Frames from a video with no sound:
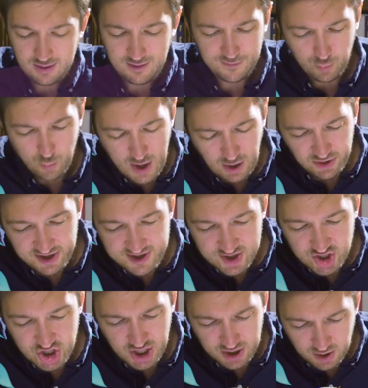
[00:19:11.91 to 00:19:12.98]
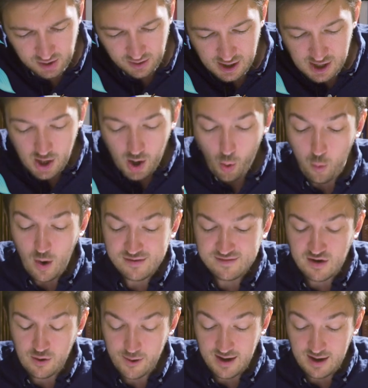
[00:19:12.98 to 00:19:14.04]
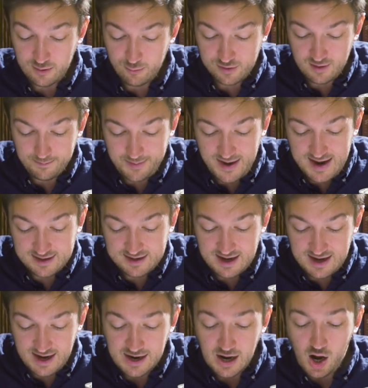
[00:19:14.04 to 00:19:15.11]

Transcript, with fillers: Is Weldon chill? What's going on with the bad guy?